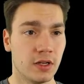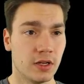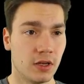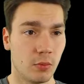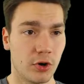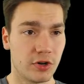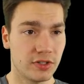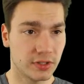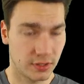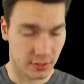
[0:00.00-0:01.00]
word,
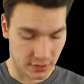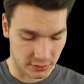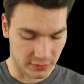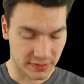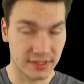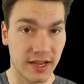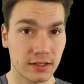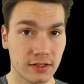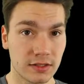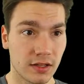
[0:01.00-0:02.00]
uh, to the
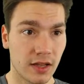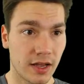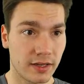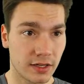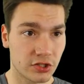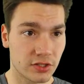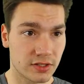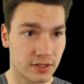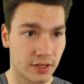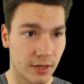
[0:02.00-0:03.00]
second line, I
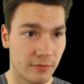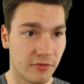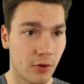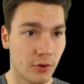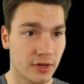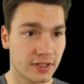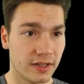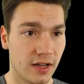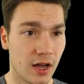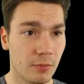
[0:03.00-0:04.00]
just type 4 and
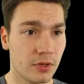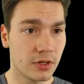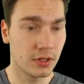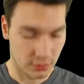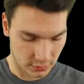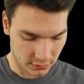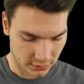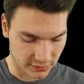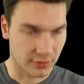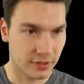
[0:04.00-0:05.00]
then up. Sorry,